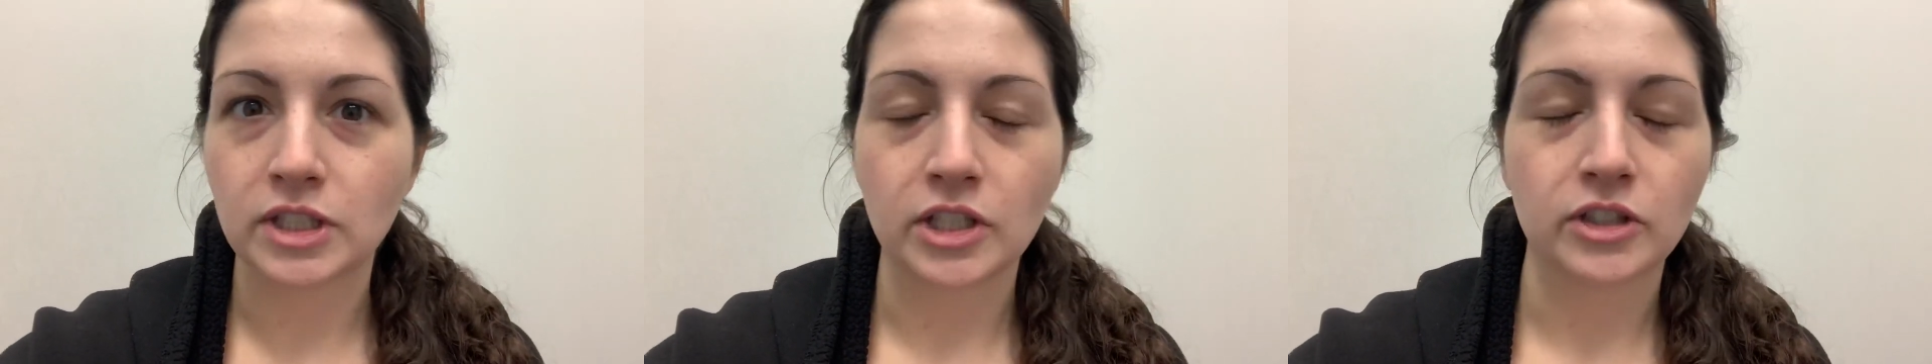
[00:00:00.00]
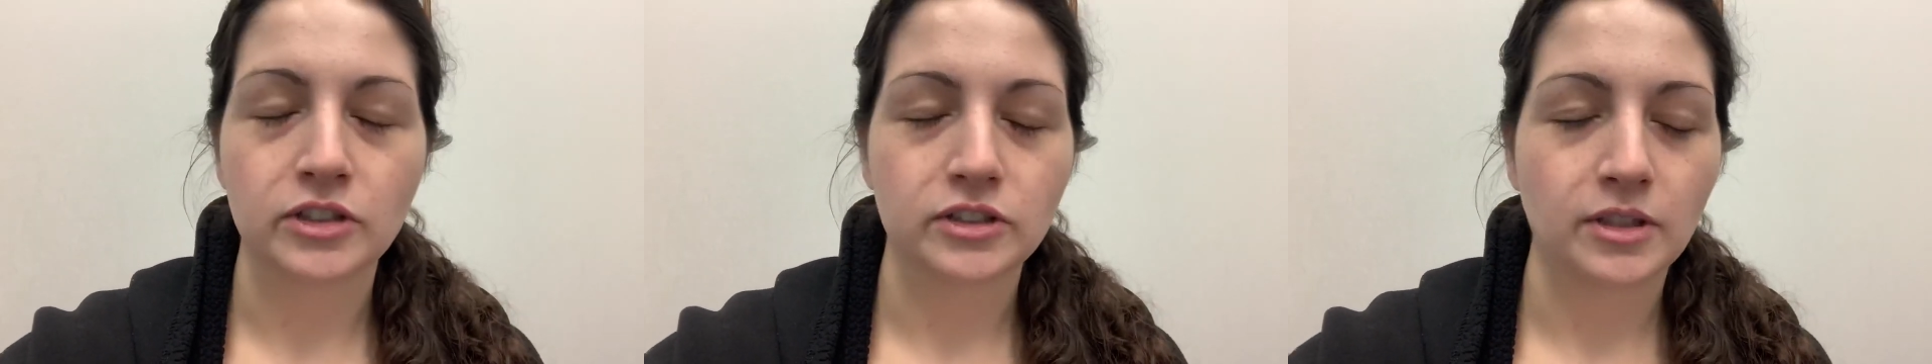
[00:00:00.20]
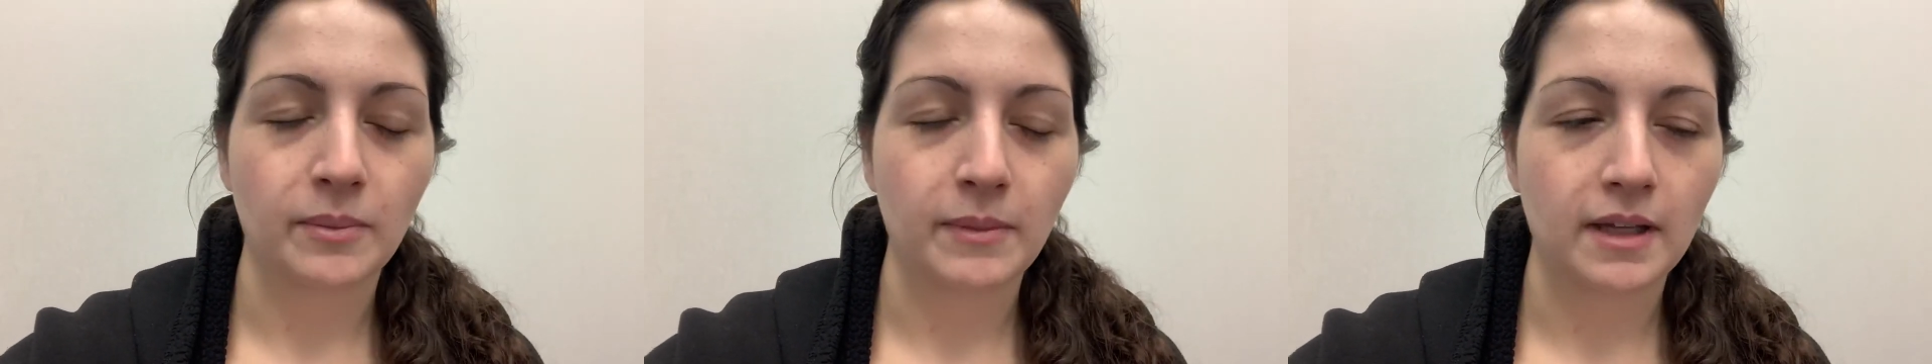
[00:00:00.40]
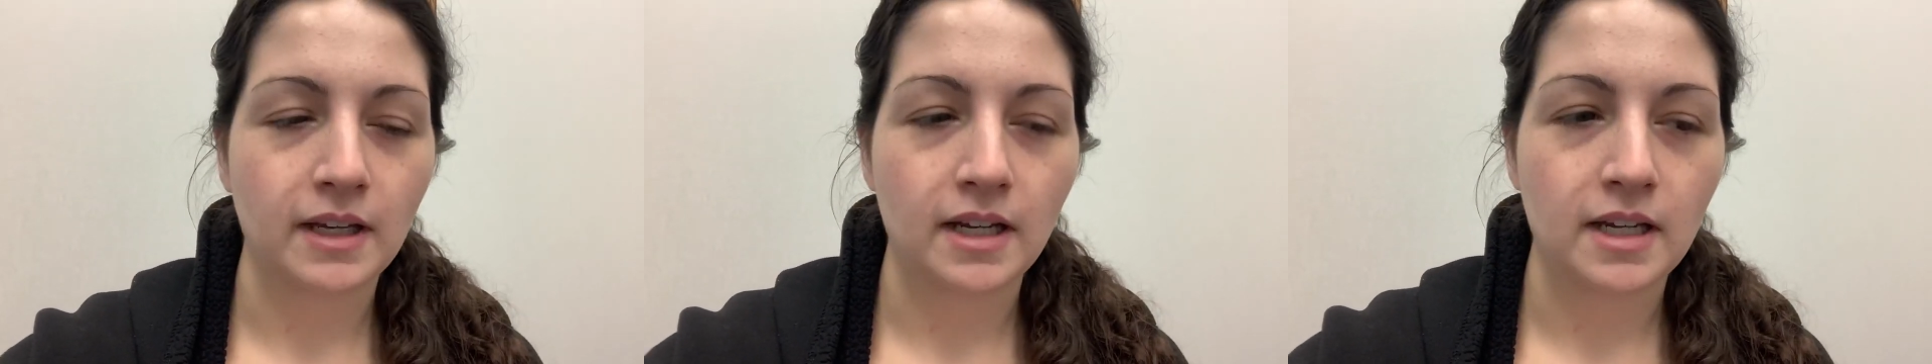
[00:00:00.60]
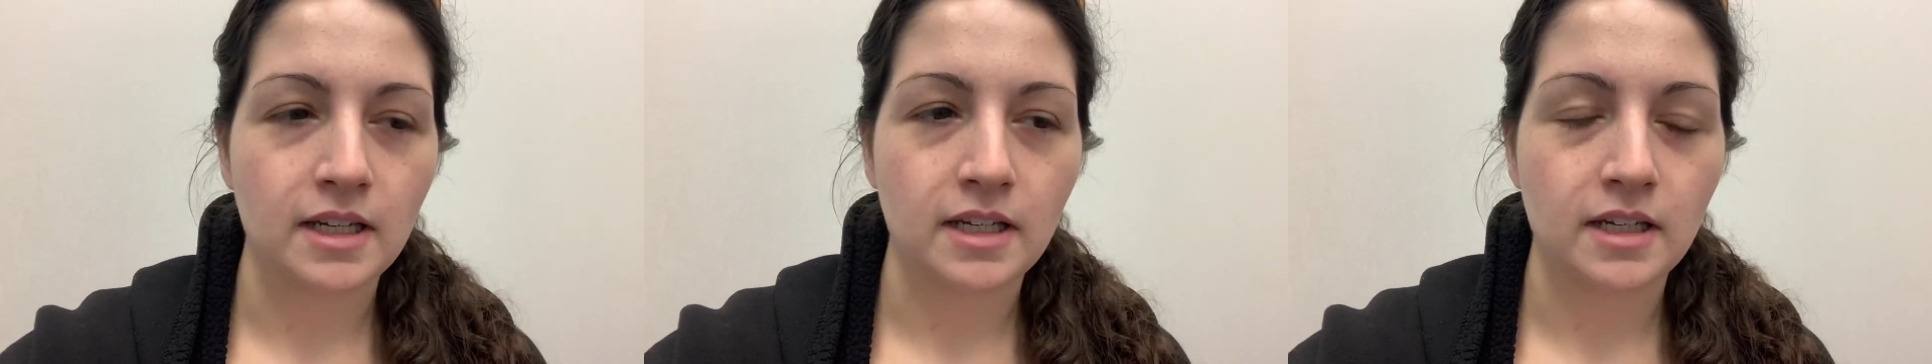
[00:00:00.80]
singer or something
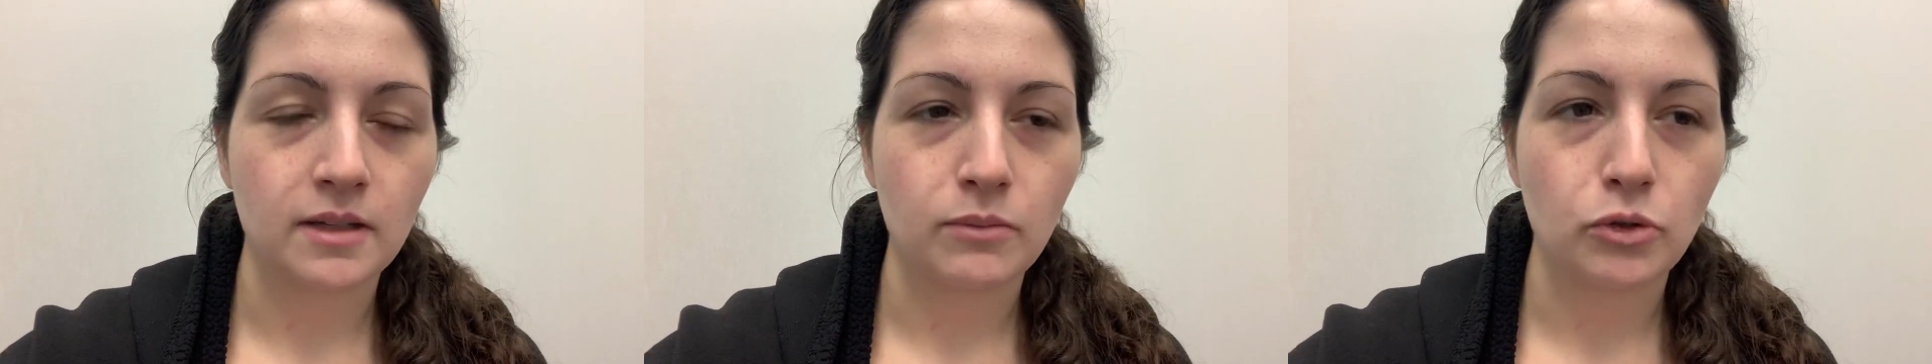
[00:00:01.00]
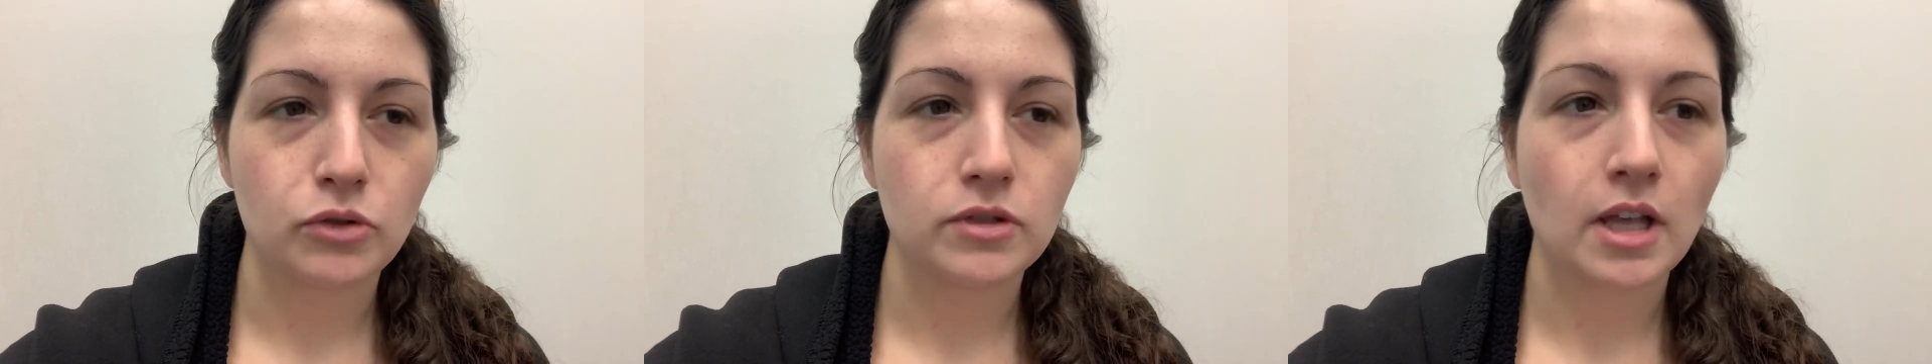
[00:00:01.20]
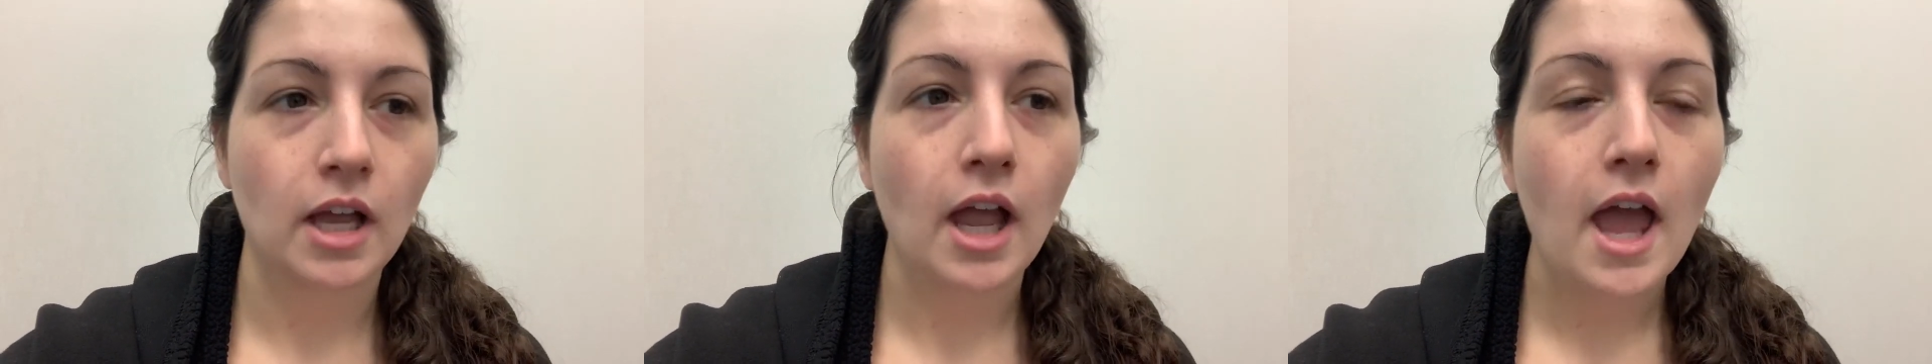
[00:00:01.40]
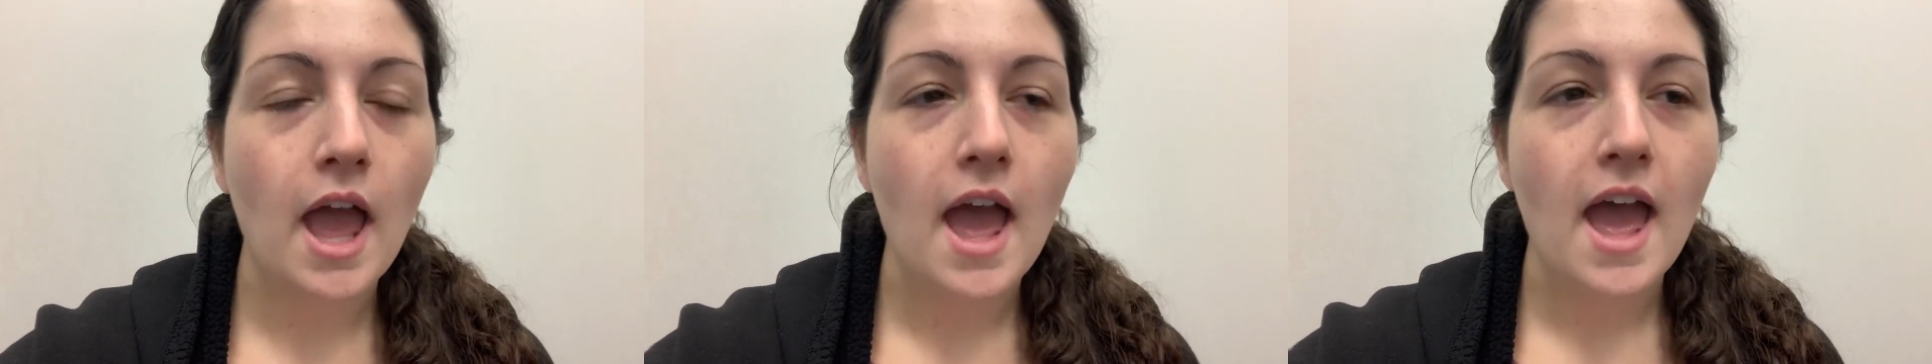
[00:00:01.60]
in Indian music.